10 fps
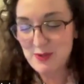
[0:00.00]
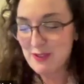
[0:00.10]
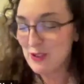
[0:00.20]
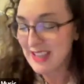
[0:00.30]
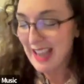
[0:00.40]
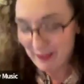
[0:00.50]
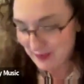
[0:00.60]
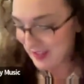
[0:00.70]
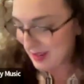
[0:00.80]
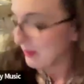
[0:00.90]
and of course I have
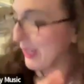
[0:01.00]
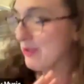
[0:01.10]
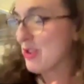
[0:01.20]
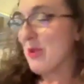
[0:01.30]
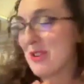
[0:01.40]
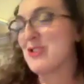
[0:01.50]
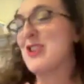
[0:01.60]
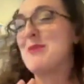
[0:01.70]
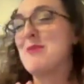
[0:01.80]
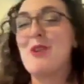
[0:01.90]
the obligatory question at
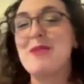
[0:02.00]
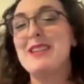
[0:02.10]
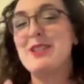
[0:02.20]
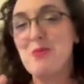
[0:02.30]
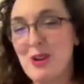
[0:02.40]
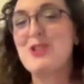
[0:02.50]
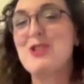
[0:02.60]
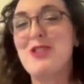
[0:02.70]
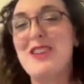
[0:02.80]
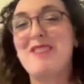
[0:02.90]
the moment is, what do
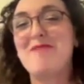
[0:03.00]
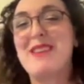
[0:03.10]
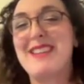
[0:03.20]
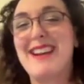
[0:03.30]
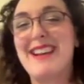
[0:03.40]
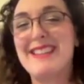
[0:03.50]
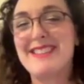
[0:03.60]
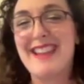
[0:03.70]
you think of Midnights,